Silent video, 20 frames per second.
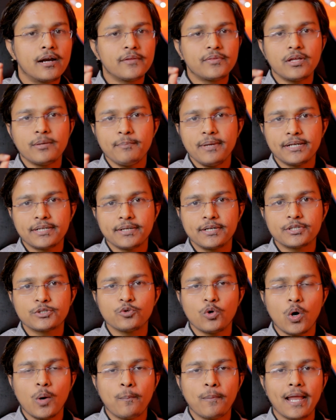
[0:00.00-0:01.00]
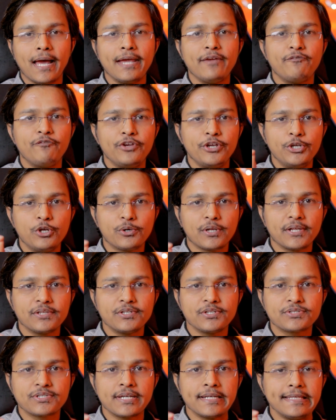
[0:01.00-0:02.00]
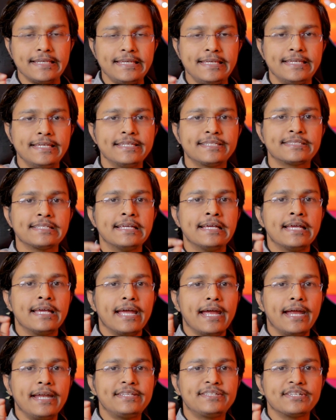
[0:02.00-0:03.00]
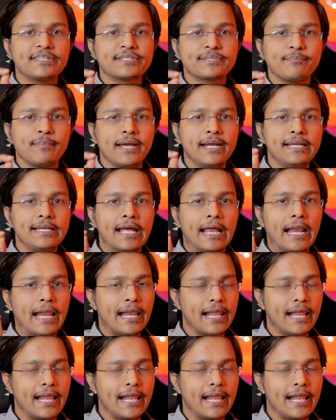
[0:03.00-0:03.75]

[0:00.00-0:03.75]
Another method to apply video transition is adjustment